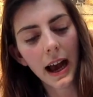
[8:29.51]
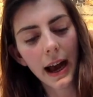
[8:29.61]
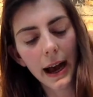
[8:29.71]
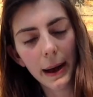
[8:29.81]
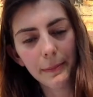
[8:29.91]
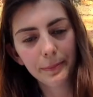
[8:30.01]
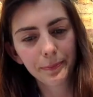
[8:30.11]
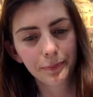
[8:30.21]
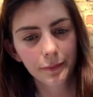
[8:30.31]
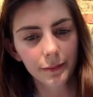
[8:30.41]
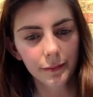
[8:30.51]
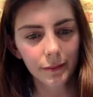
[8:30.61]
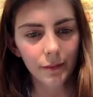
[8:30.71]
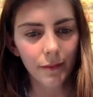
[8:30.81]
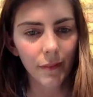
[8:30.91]

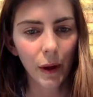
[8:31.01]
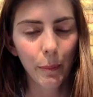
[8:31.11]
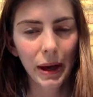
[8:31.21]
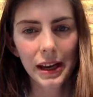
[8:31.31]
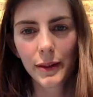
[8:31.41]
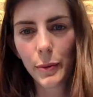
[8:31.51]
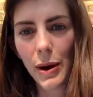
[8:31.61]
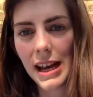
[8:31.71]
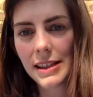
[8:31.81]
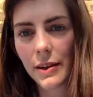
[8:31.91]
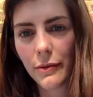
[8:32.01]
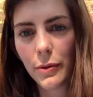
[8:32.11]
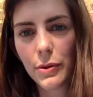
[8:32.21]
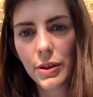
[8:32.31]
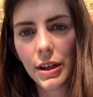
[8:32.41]
But in the West,
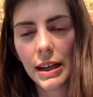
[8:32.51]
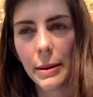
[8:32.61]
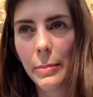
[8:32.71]
unfortunately,